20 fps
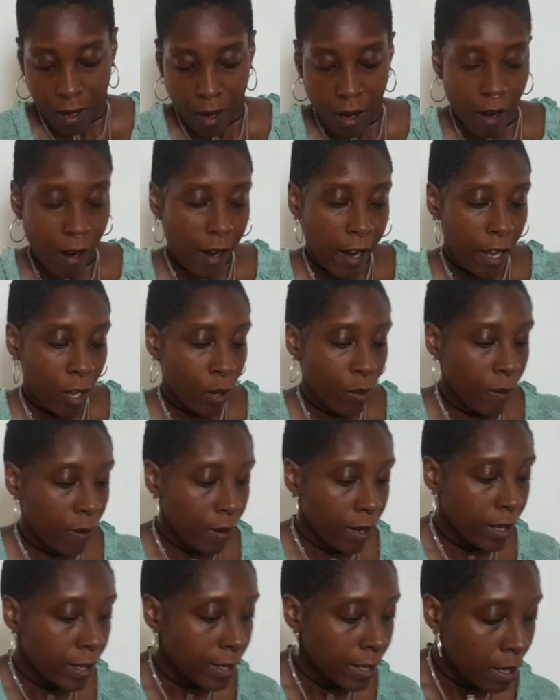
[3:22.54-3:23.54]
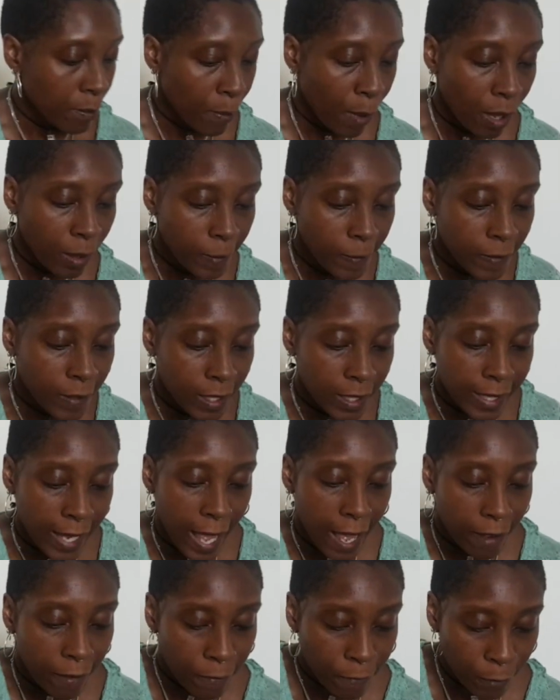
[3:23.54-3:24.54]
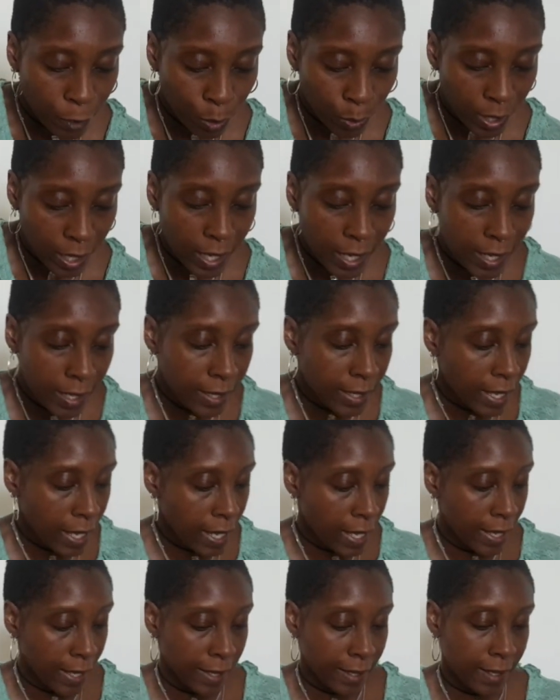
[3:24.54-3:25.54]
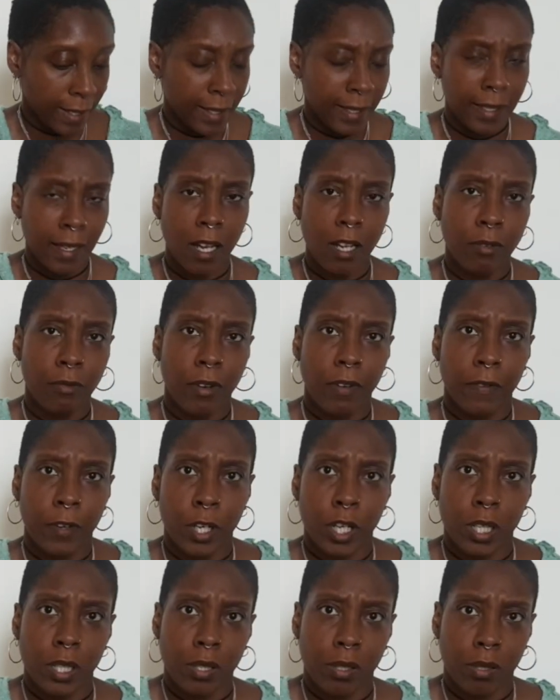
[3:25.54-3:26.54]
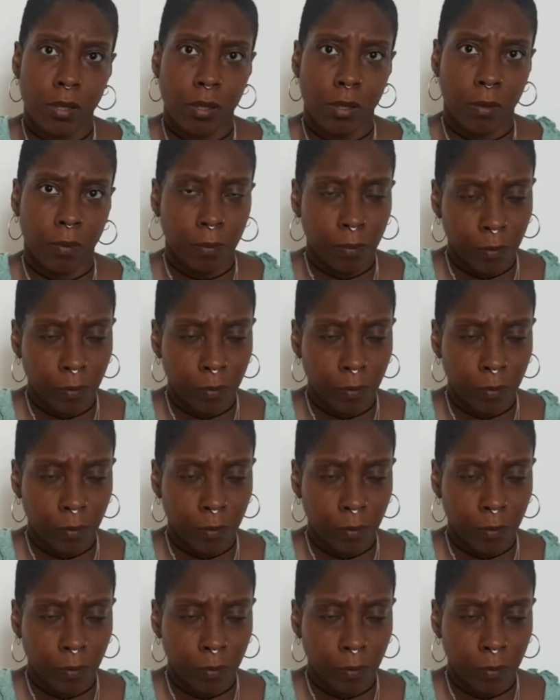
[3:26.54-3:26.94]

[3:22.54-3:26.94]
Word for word: Alright, Aquarius, at the bottom of the deck for you guys is the sun reversed.